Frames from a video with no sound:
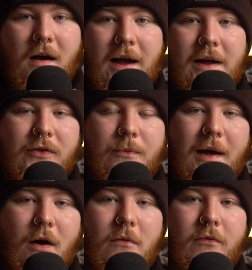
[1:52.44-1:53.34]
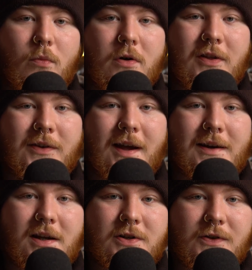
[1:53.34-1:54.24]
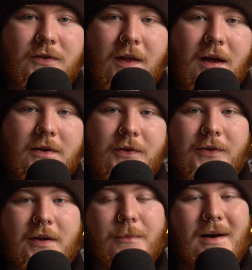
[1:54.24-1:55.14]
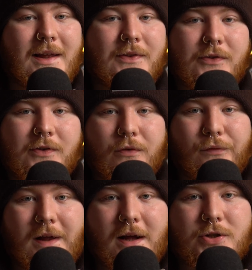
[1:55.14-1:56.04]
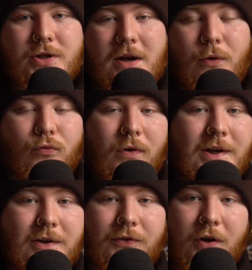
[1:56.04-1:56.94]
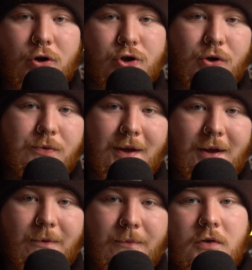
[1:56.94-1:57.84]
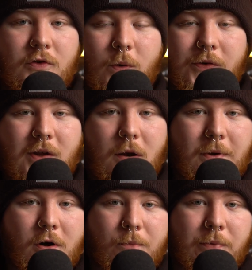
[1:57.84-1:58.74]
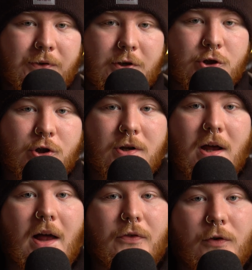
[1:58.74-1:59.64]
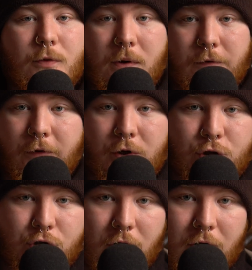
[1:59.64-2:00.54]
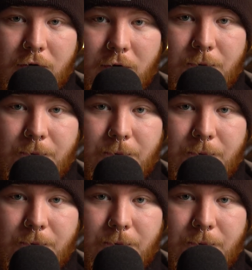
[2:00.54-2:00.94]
I had some help from one of the technicians there to sync my lens to the flash and I was ready to start shooting. So I set up my composition and took my first shot.